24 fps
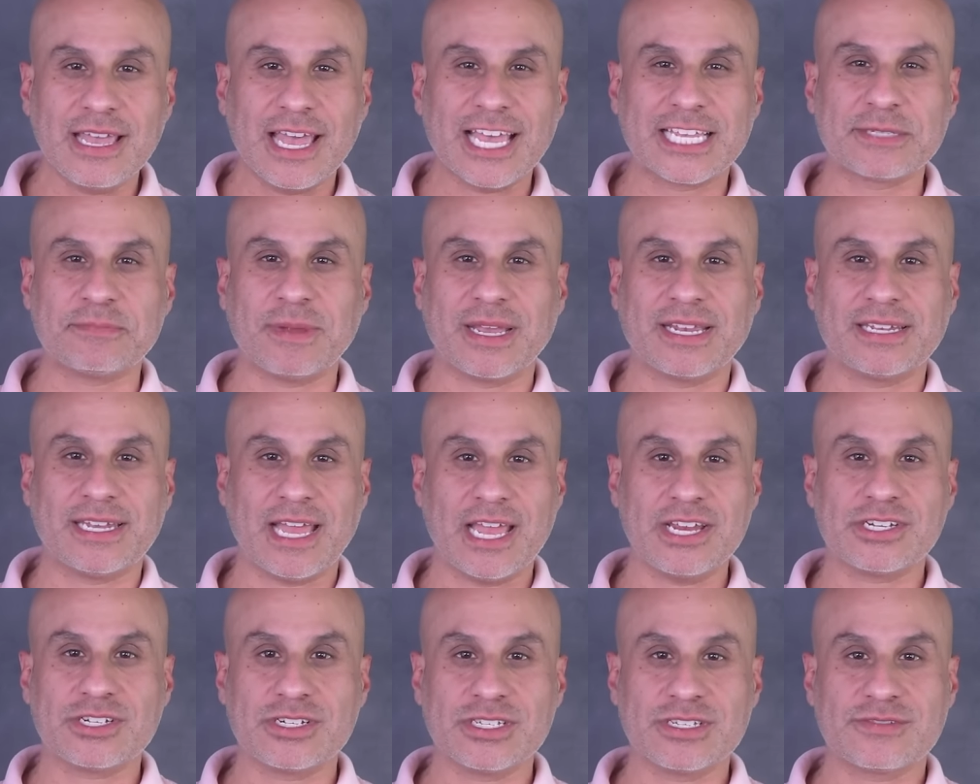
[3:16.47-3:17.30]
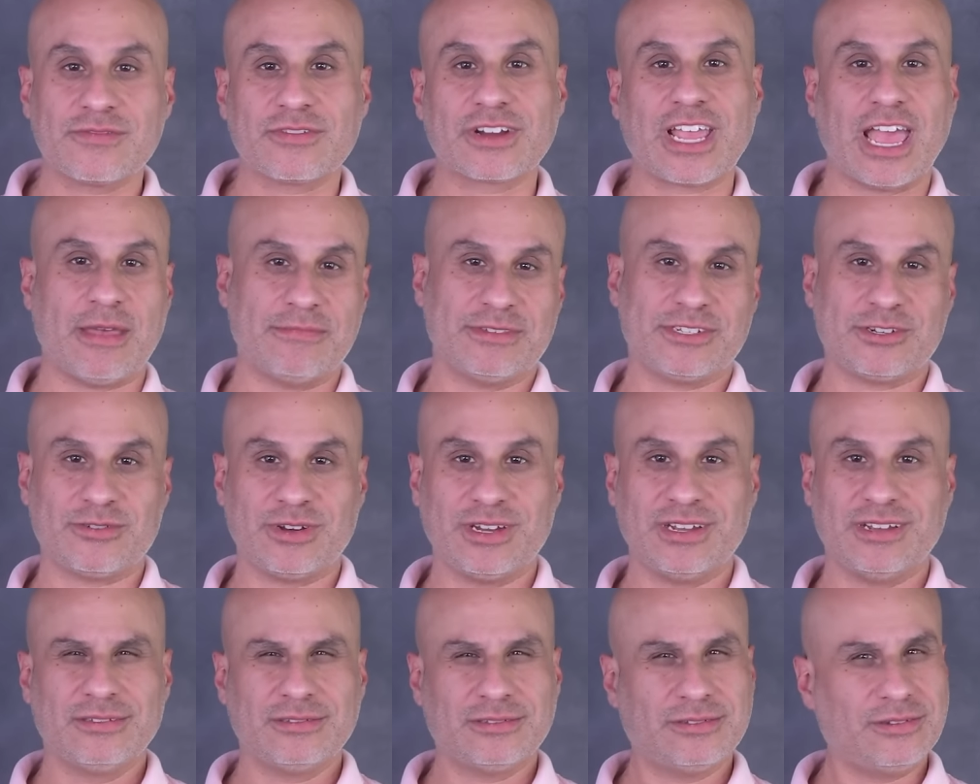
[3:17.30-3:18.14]
expectations for
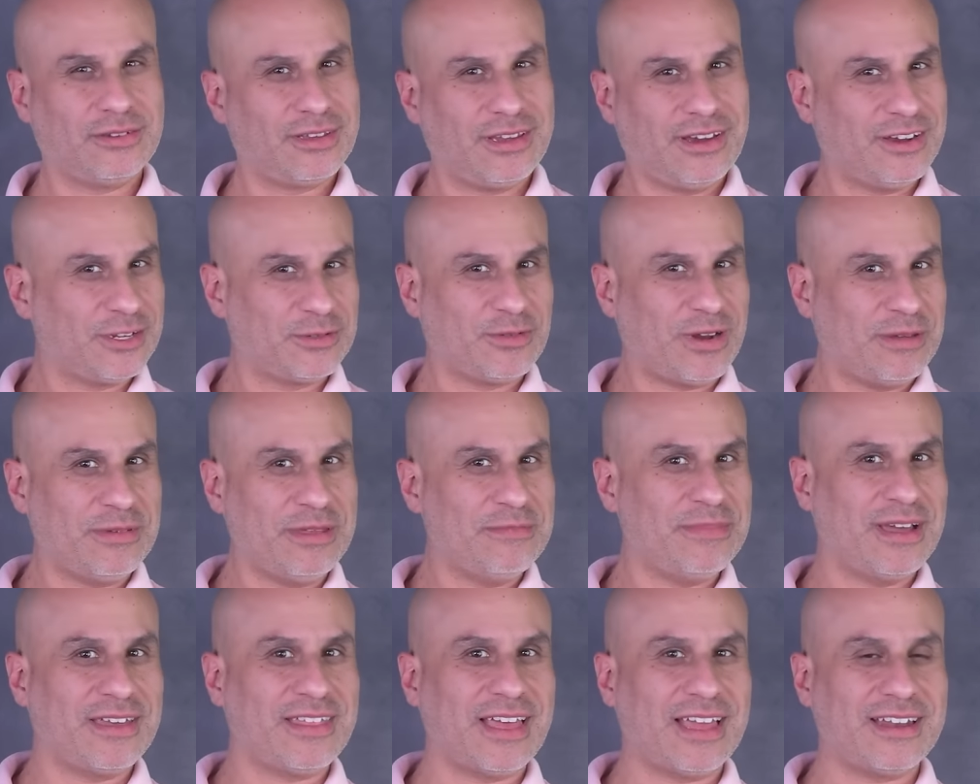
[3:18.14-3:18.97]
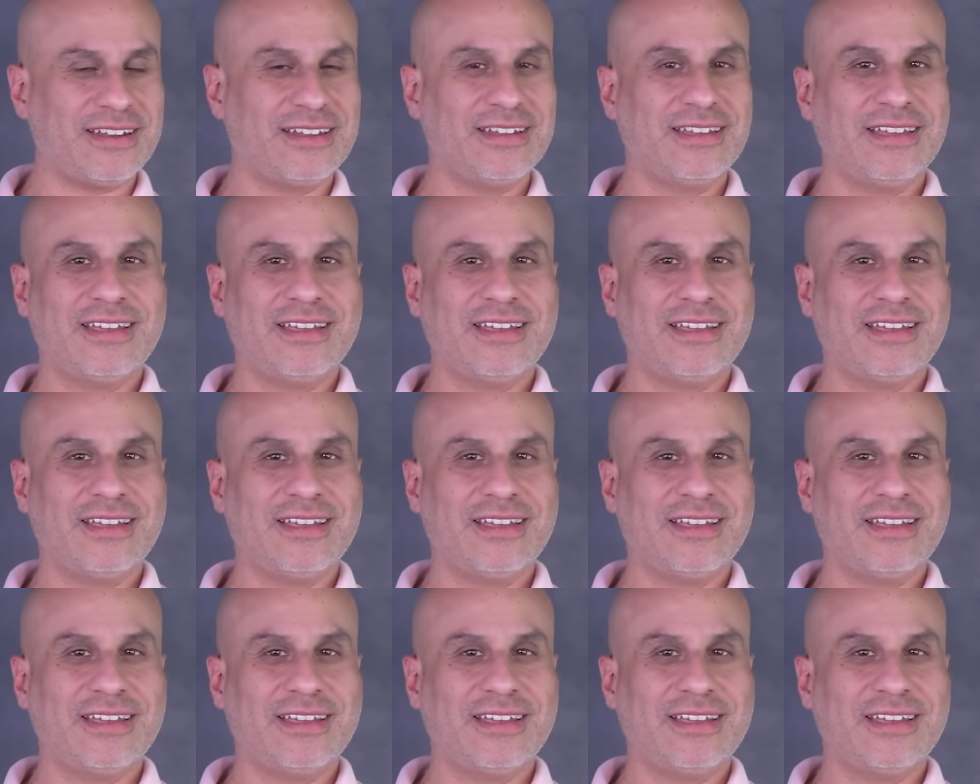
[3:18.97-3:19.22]
chemistry. So here's what I mean by that.